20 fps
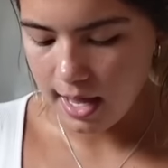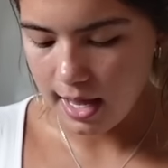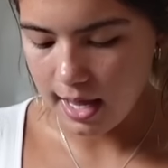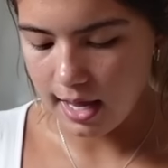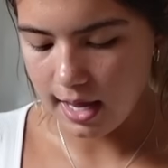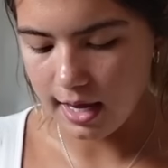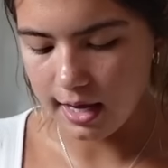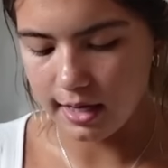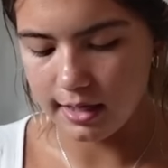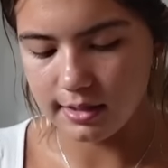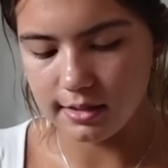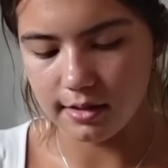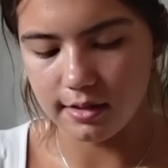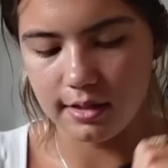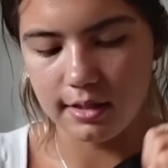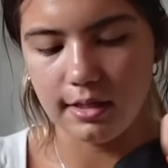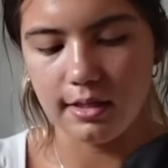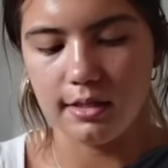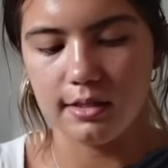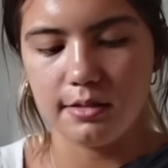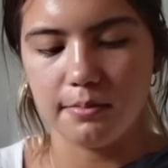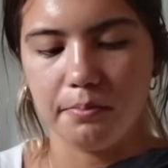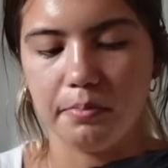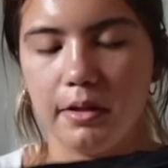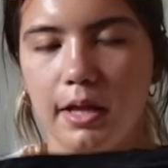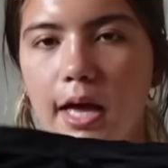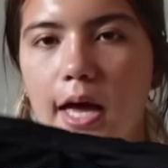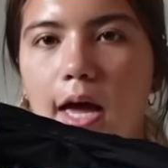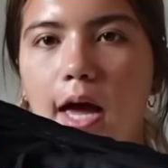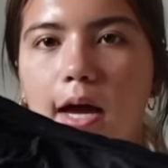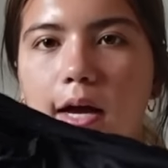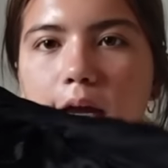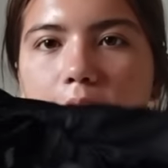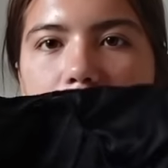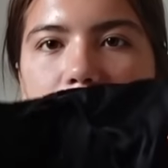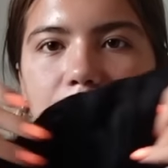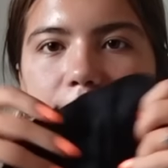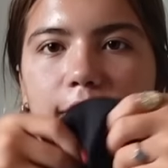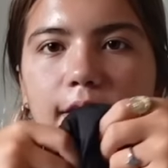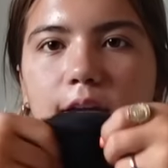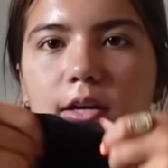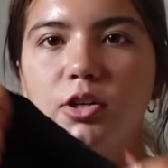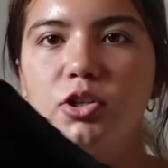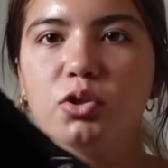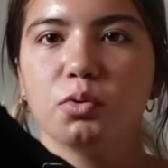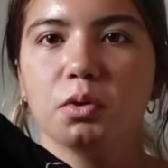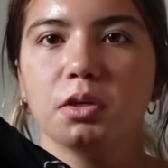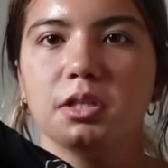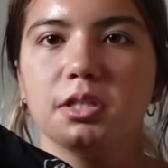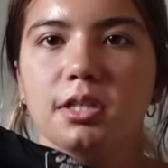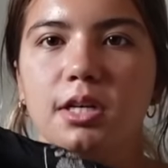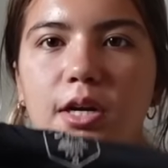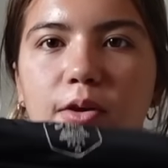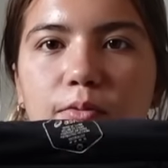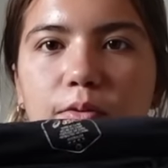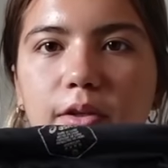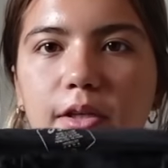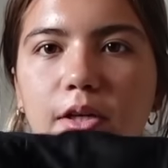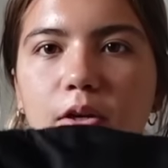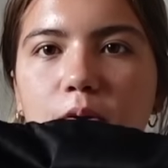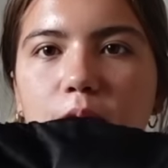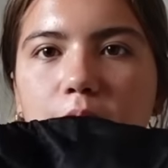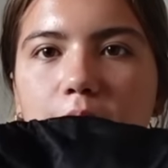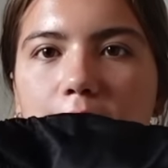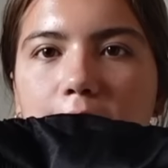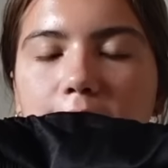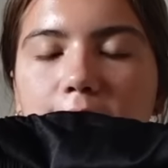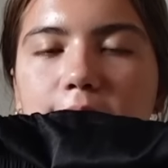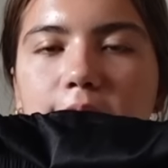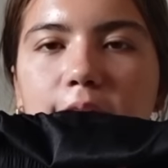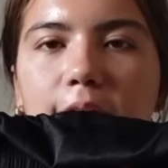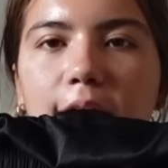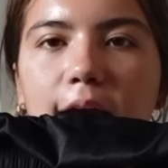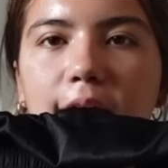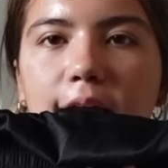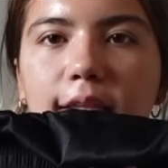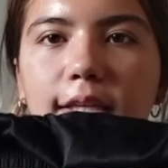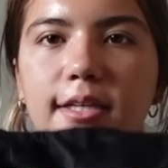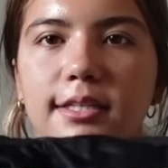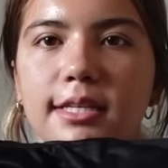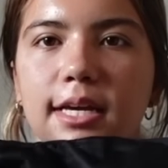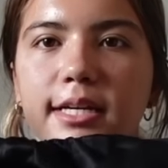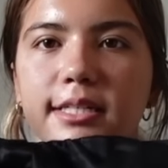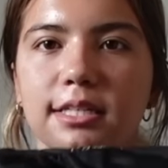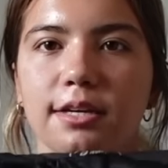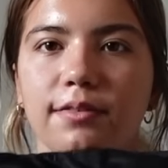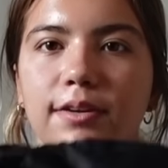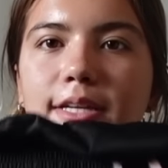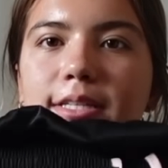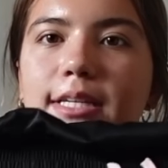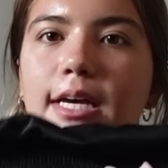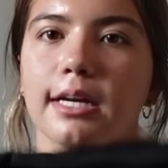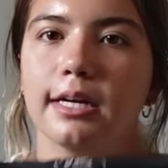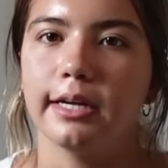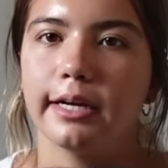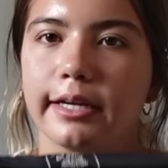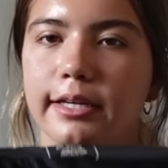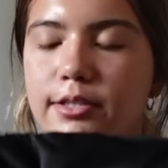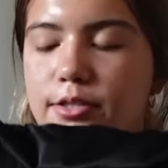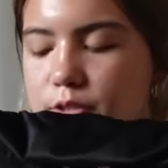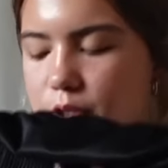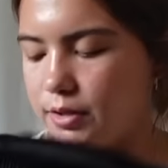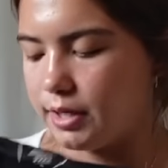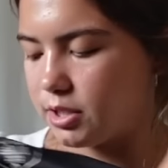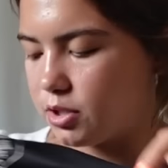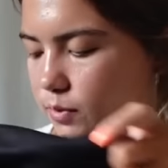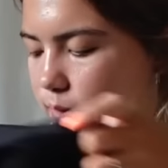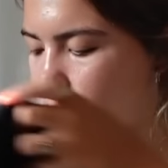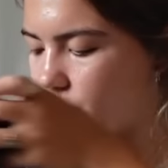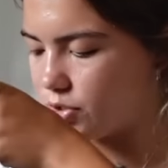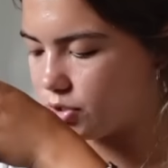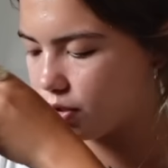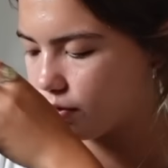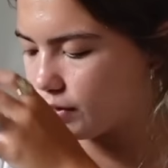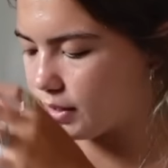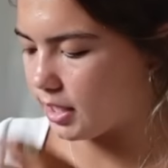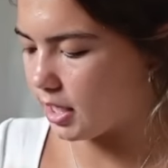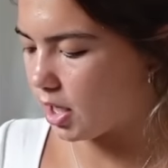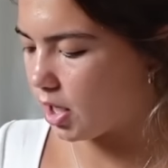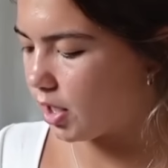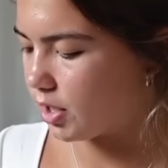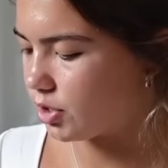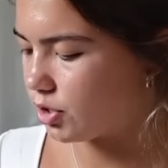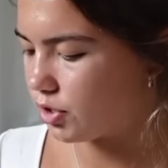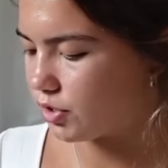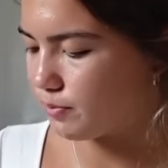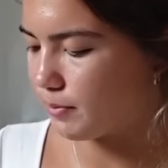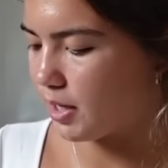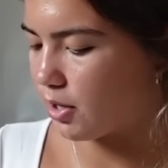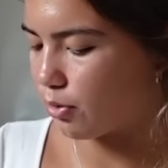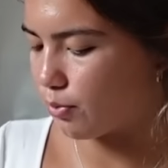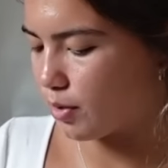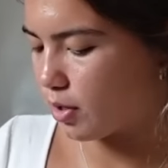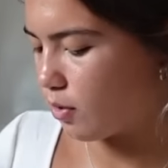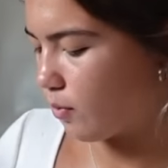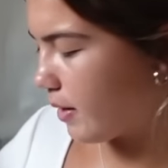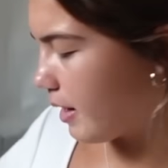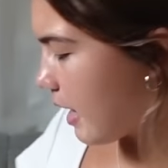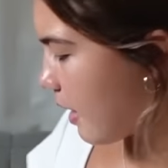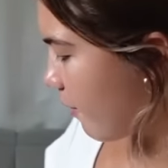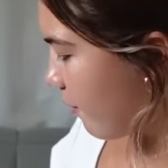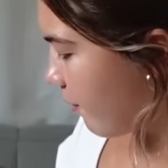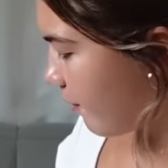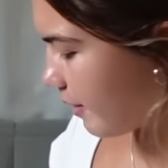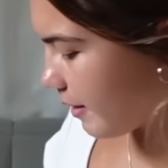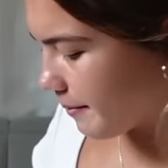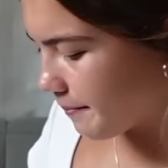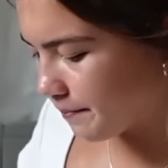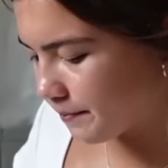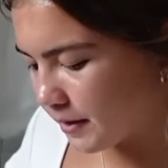and these black athletic shorts that I really don't like. And this activity is at night, so that's why I just don't care. It's just my throwaway outfit.